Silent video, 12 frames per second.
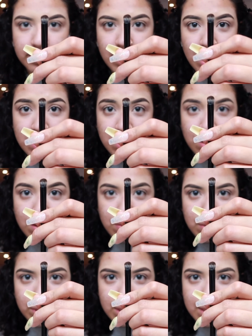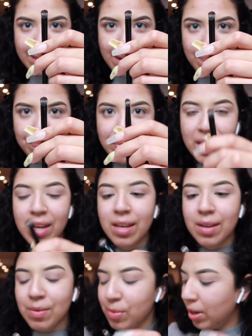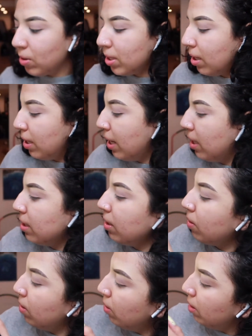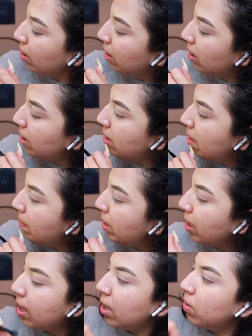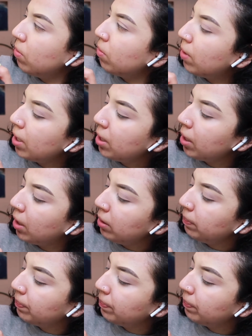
Is it gonna focus? Yeah. Voy a usar este color que se llama Cano right here.